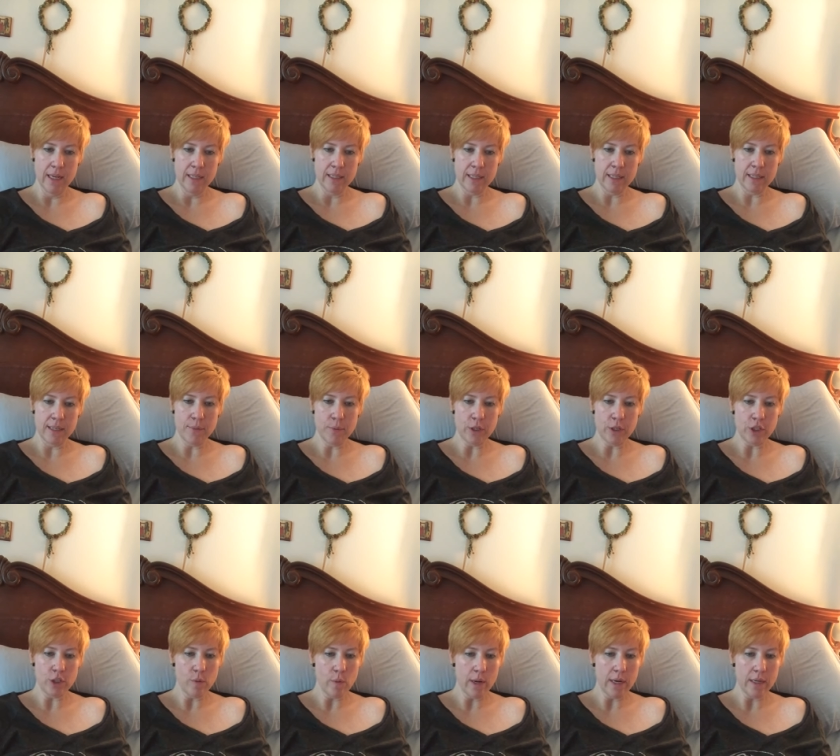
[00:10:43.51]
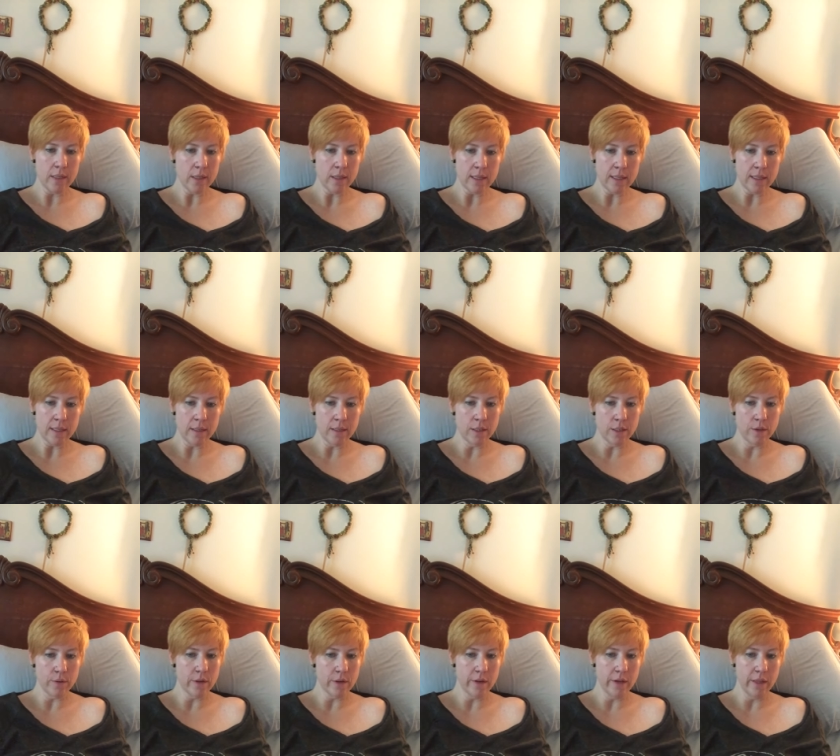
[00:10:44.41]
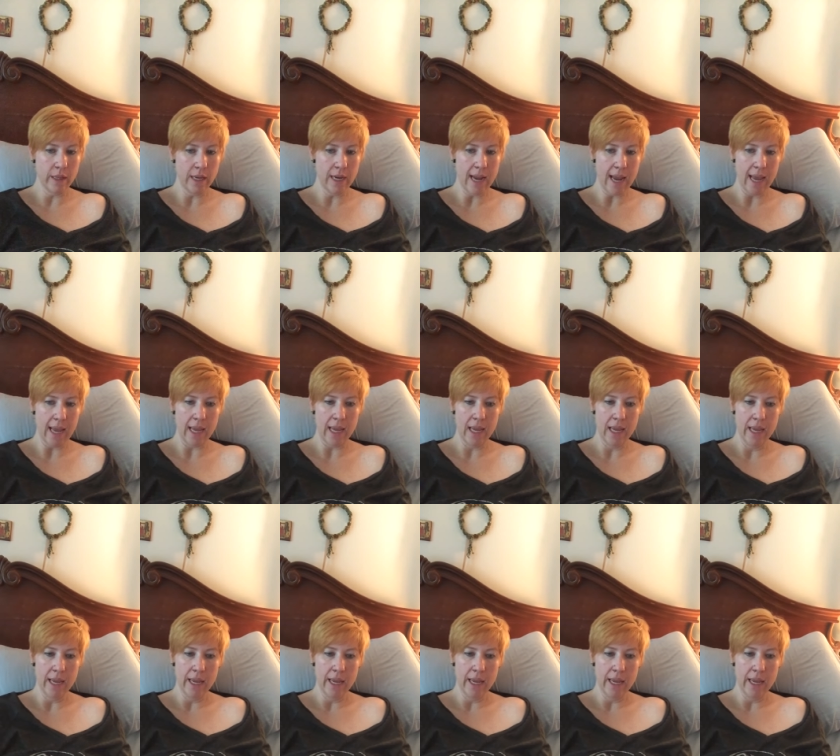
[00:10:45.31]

to see what she wanted to listen to during the day.